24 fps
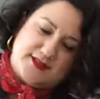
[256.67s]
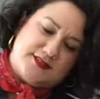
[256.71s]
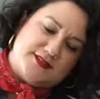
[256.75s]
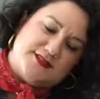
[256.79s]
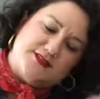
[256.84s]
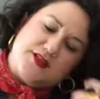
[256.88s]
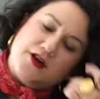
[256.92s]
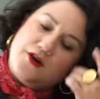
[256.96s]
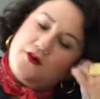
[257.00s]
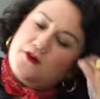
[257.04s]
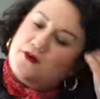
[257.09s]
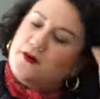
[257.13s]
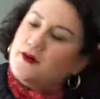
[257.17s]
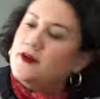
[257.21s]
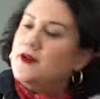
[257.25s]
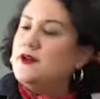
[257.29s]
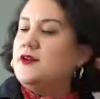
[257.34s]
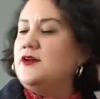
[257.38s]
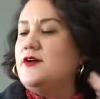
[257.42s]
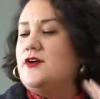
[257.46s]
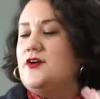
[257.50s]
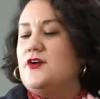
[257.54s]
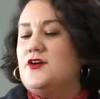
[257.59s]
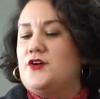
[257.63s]
So
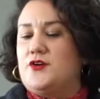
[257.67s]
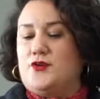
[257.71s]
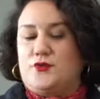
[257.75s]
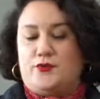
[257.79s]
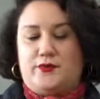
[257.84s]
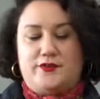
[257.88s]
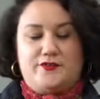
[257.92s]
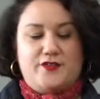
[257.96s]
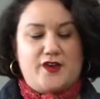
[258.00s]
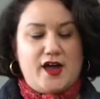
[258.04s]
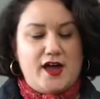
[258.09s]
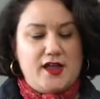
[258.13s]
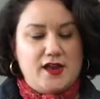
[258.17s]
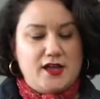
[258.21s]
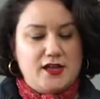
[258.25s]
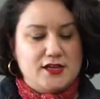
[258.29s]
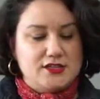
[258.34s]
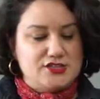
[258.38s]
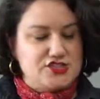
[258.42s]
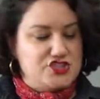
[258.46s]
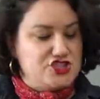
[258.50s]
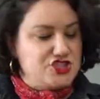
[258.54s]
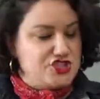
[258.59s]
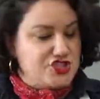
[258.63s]
we've got
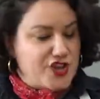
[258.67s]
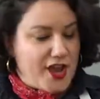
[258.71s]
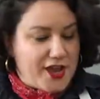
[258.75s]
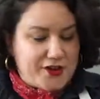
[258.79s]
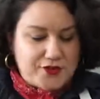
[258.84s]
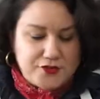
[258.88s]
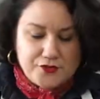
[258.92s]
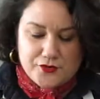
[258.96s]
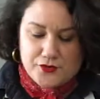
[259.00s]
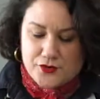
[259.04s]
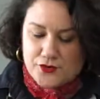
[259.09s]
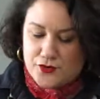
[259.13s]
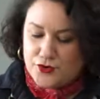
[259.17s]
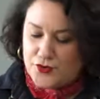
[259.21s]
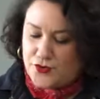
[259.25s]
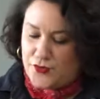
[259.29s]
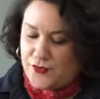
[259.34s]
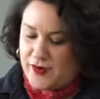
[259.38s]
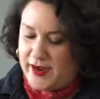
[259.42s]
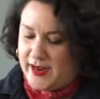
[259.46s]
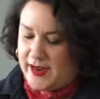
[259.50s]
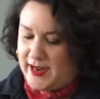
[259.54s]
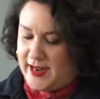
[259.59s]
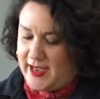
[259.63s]
a general
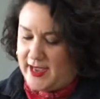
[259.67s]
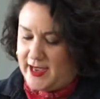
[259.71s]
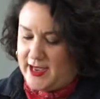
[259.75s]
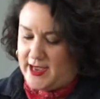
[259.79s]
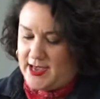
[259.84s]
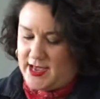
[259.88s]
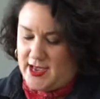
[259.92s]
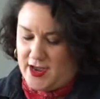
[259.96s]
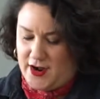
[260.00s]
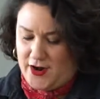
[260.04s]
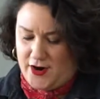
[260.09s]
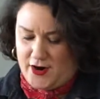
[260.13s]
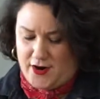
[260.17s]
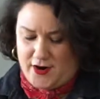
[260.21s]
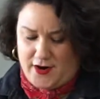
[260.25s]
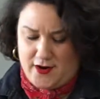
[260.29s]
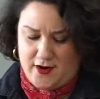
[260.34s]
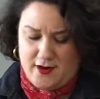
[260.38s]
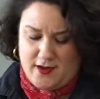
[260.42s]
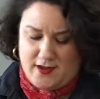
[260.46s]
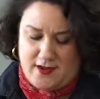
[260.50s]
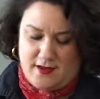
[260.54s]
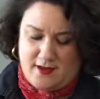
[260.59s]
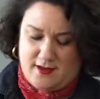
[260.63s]
greening
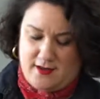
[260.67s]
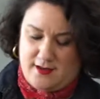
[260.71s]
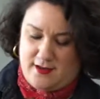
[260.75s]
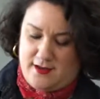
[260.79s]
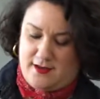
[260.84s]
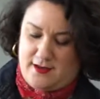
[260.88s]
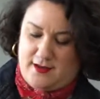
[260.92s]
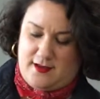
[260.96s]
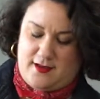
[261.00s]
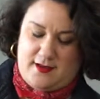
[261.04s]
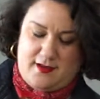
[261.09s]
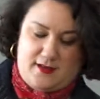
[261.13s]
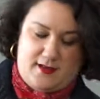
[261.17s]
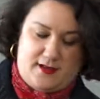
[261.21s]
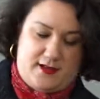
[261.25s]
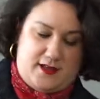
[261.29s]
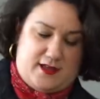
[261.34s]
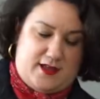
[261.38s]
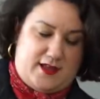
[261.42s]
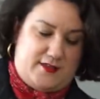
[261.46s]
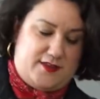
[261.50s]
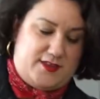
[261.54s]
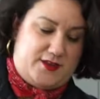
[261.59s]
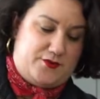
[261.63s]
here,
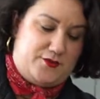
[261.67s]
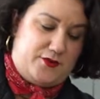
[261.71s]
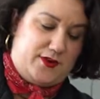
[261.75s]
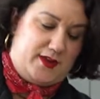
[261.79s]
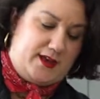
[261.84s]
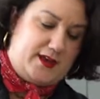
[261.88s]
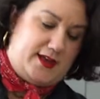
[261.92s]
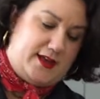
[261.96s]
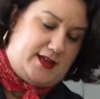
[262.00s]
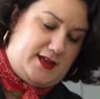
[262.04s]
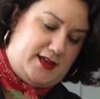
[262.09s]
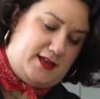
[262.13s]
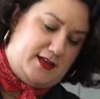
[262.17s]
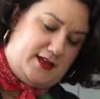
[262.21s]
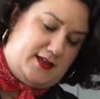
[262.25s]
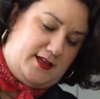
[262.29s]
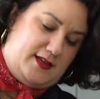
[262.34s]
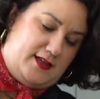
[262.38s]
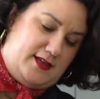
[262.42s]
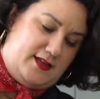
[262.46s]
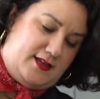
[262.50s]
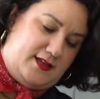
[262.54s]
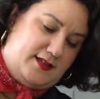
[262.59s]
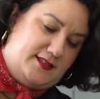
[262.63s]
and then
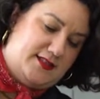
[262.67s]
